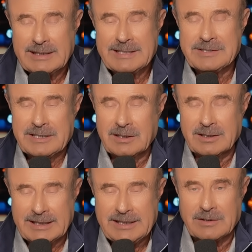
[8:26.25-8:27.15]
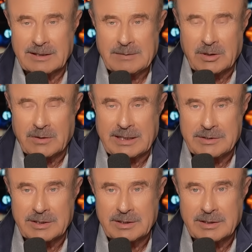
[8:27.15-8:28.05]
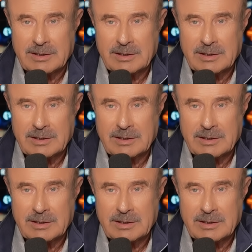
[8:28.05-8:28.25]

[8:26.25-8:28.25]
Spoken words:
is illegal immigration.